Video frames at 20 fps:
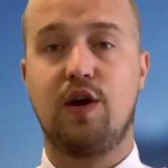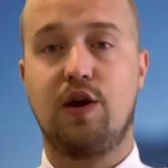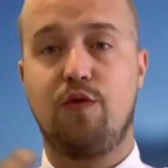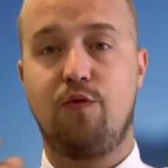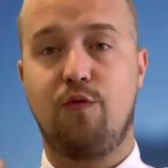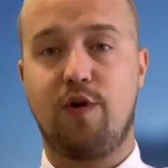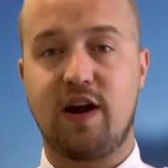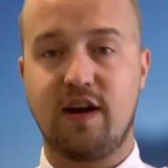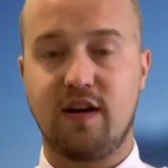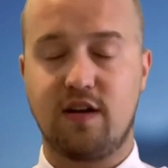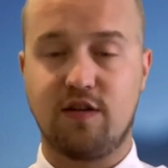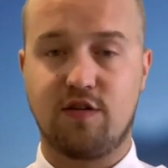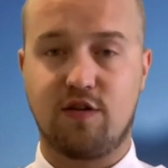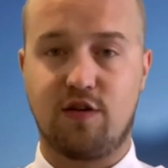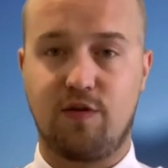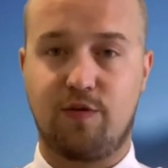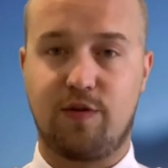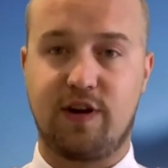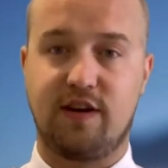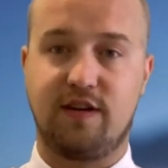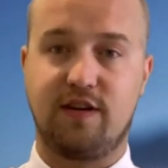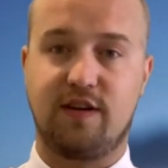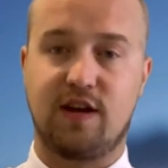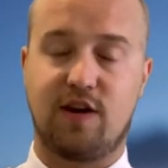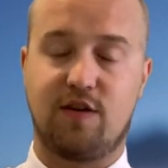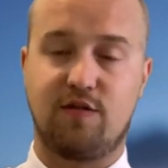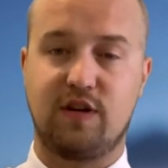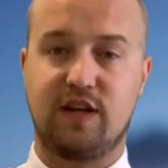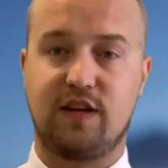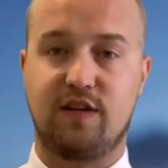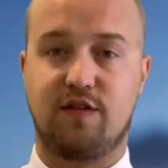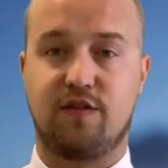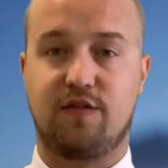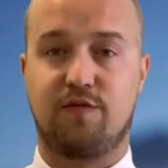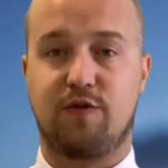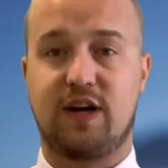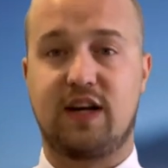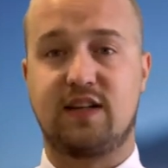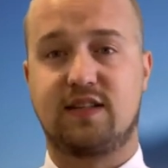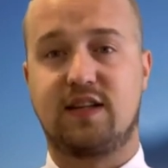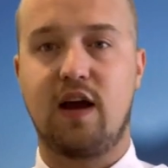write it already down in advance